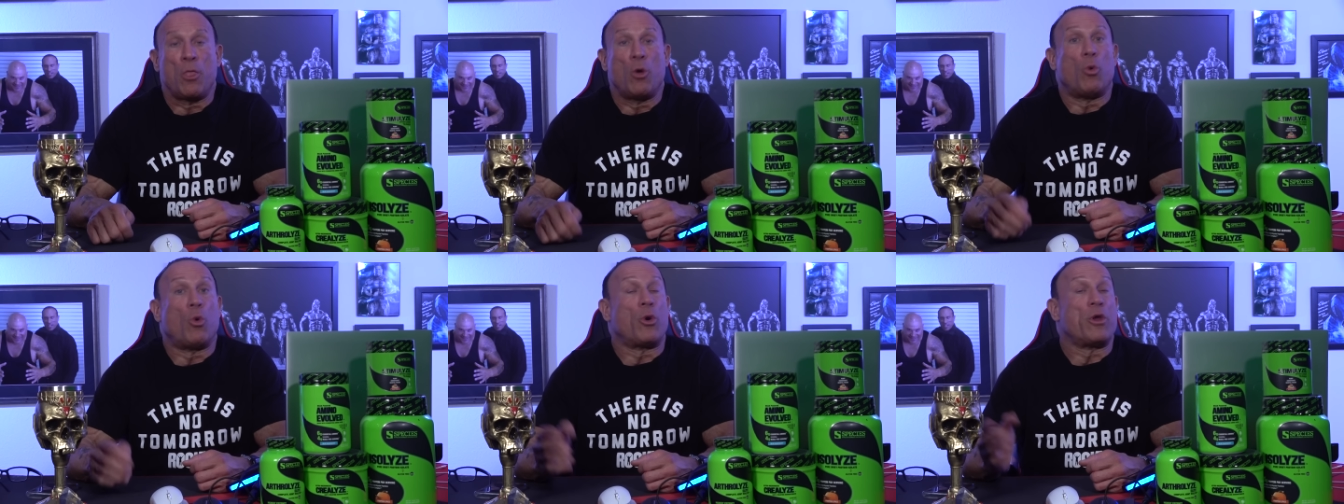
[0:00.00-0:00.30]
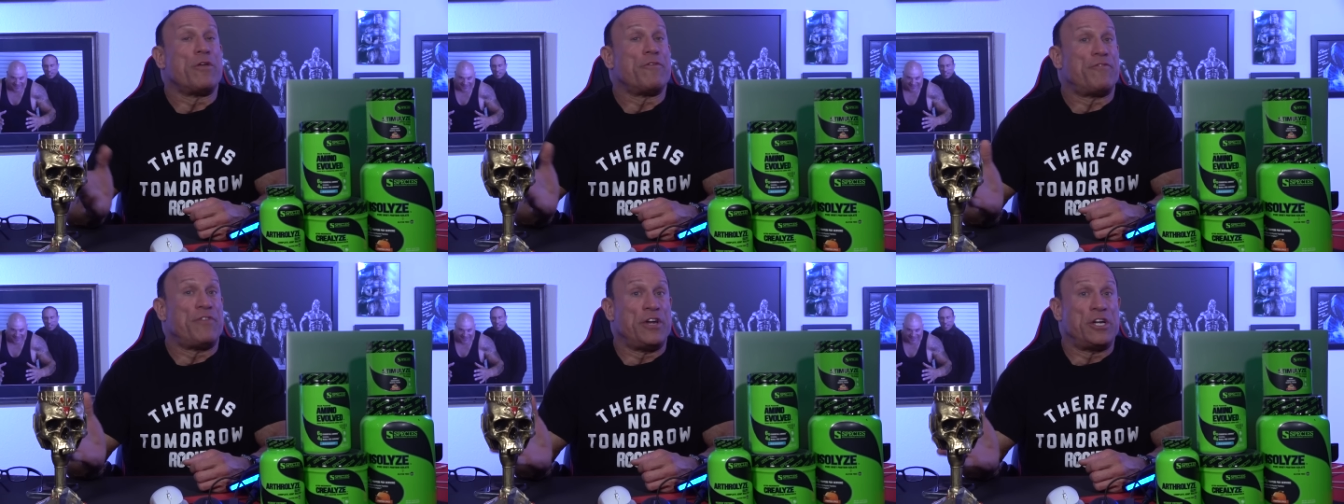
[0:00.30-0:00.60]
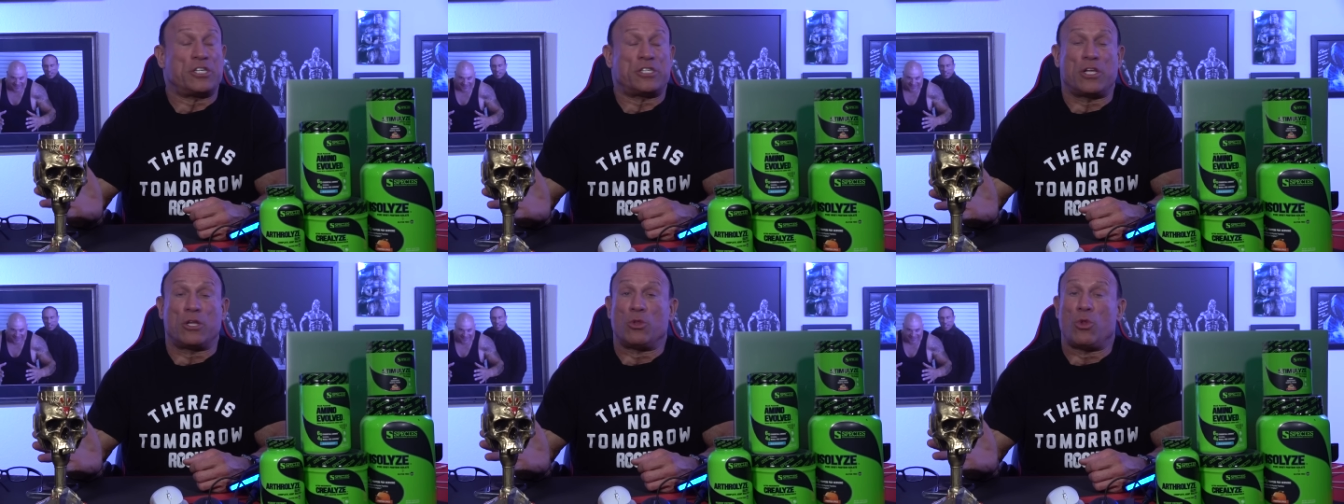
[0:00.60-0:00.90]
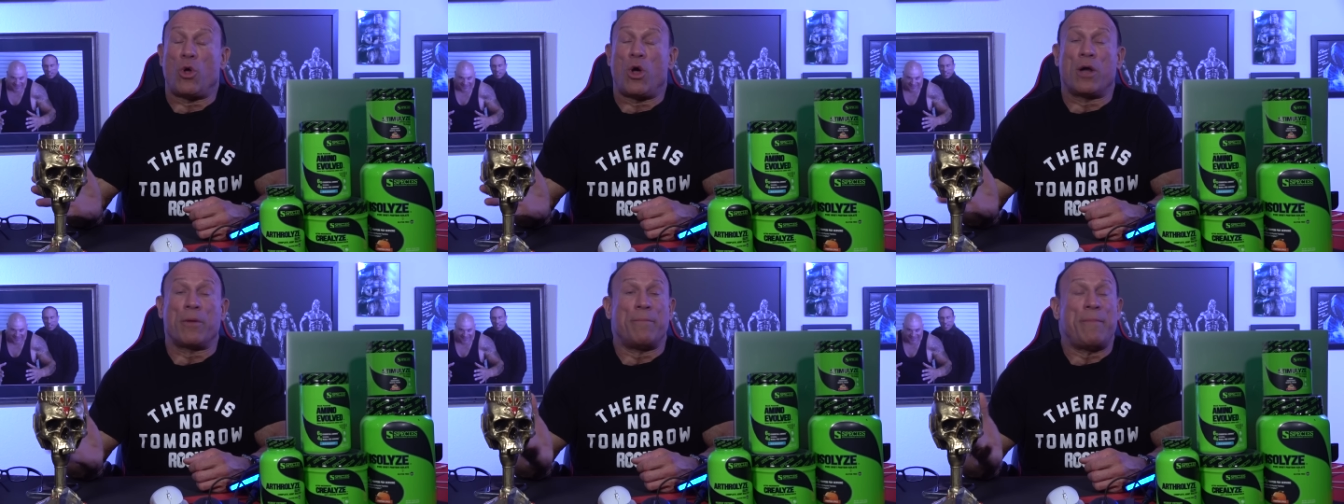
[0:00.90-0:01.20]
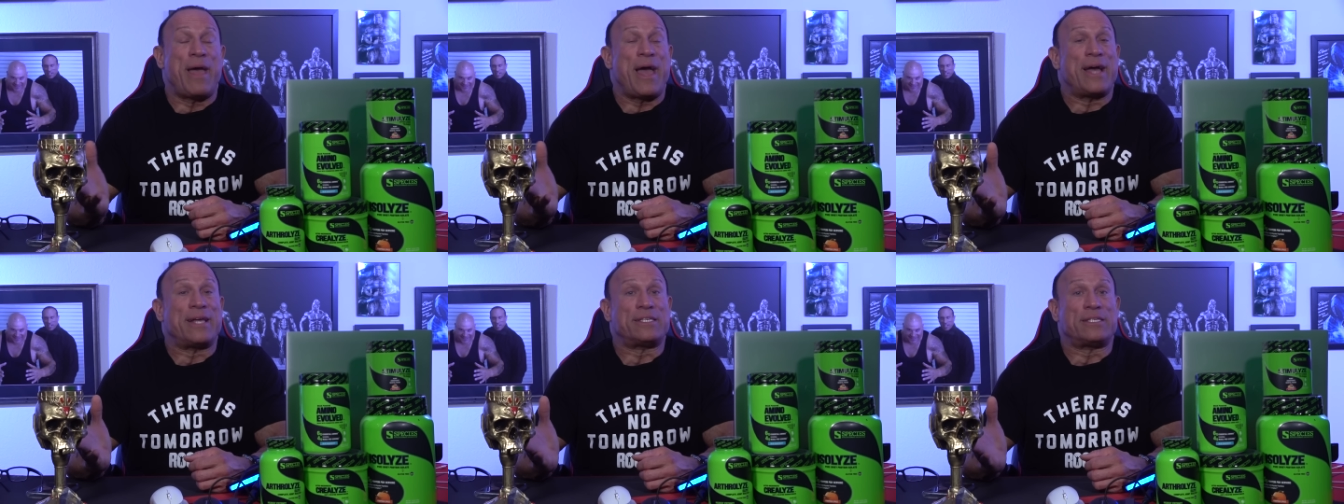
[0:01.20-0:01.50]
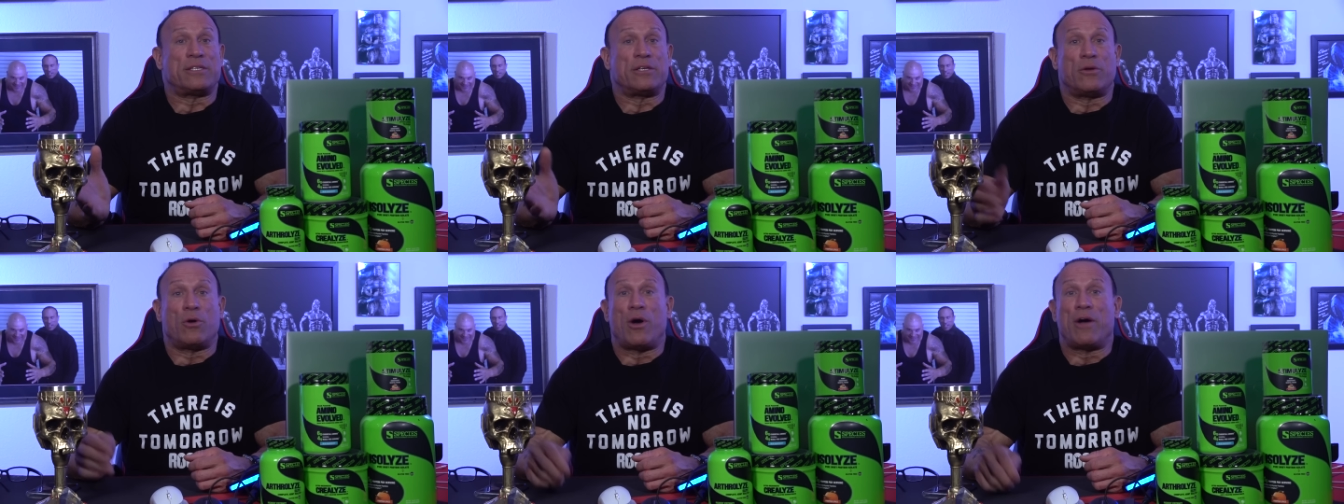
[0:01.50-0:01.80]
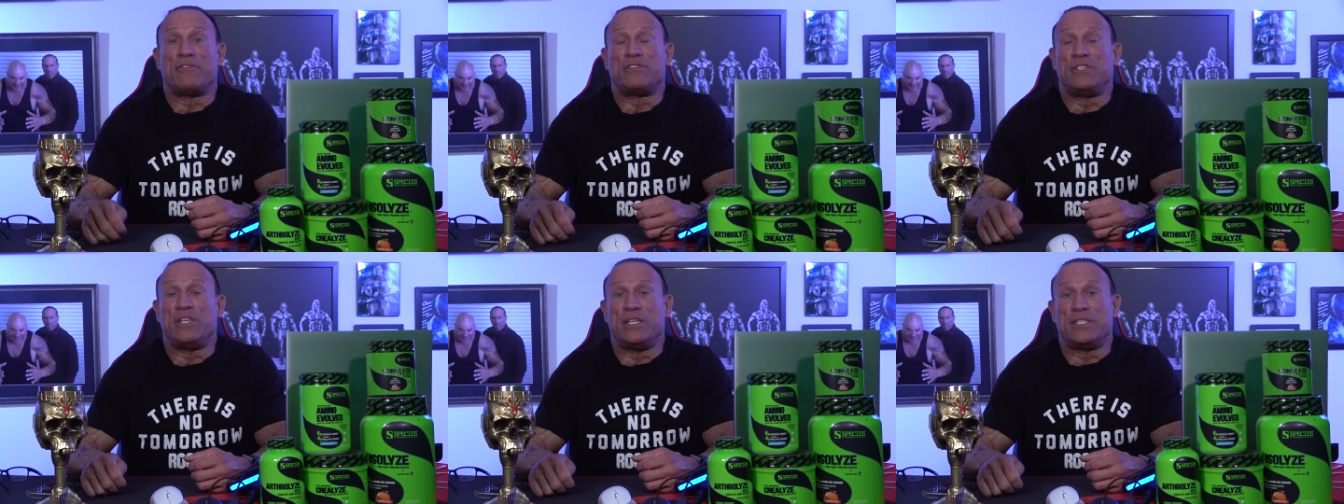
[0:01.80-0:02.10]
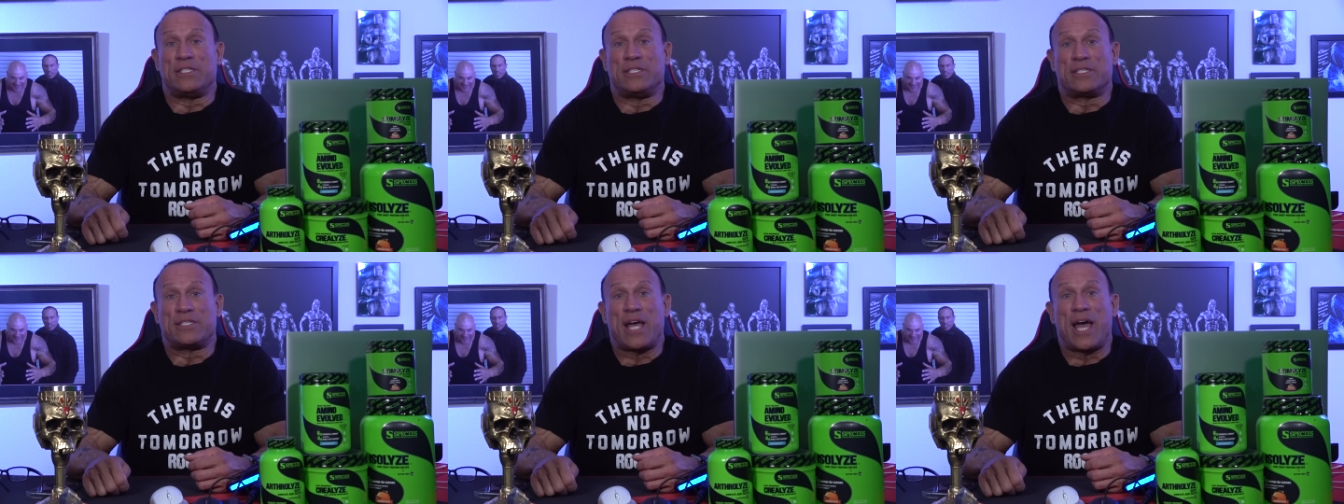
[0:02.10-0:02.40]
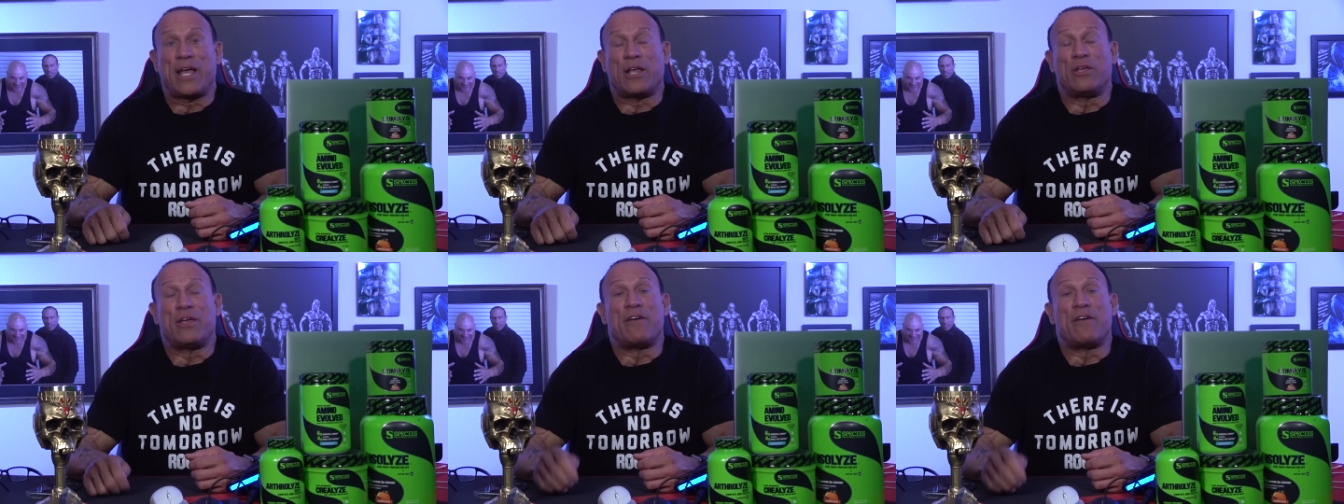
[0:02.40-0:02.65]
or you finished a long mass off-season cycle.